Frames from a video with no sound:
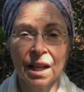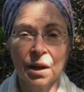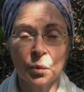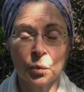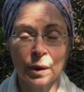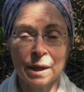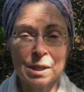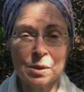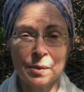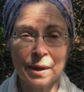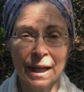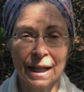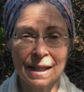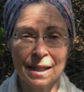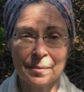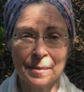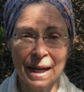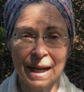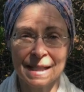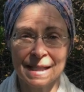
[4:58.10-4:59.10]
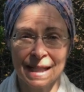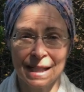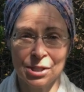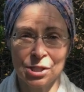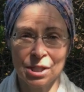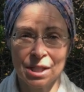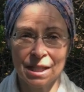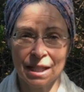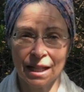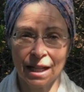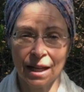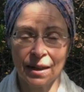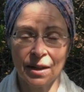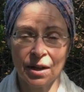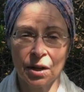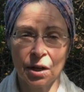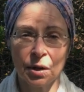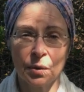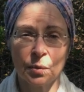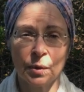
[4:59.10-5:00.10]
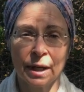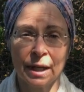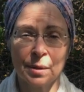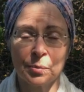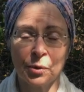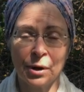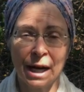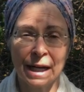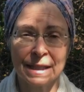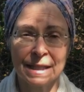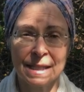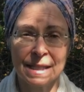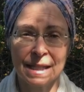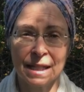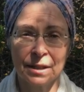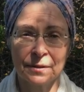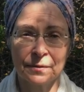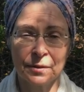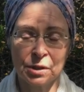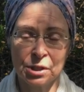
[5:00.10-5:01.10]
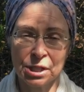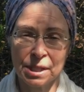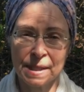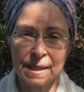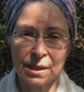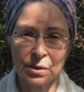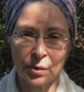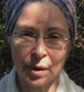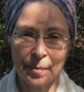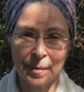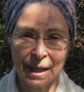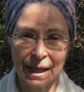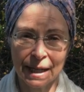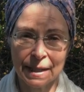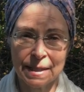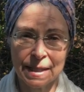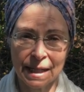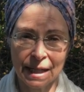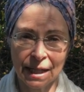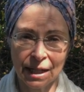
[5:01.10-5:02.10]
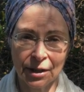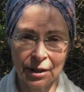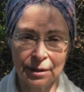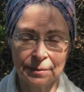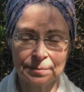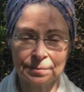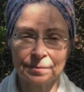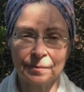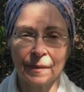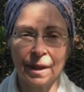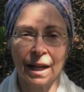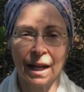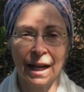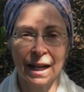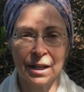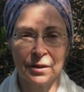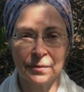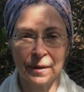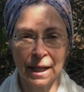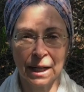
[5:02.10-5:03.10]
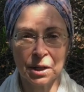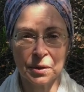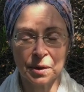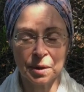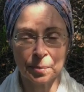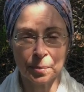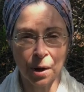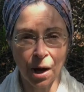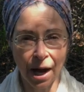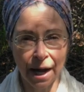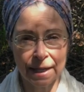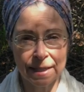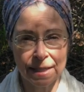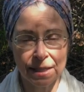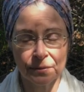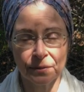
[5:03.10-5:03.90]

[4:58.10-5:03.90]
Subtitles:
Once we get the meditation together, we're going to practice it for just 3 minutes here. I invite you to pause the